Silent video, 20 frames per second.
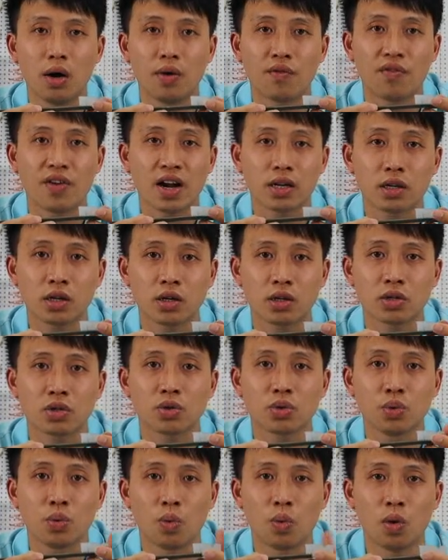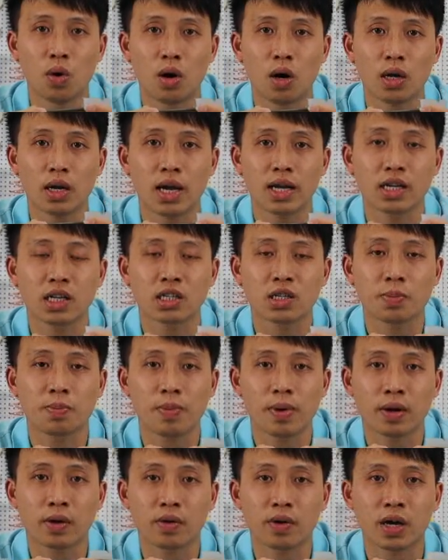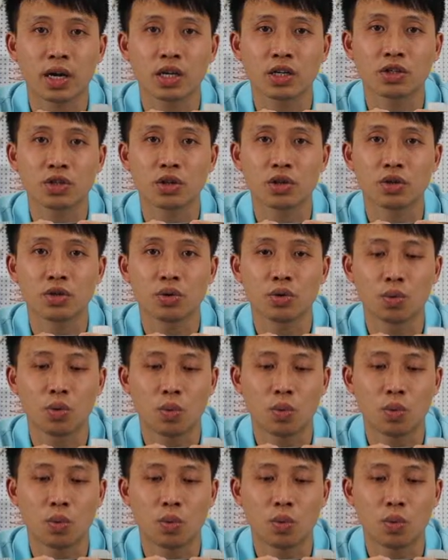factors you want and the specification you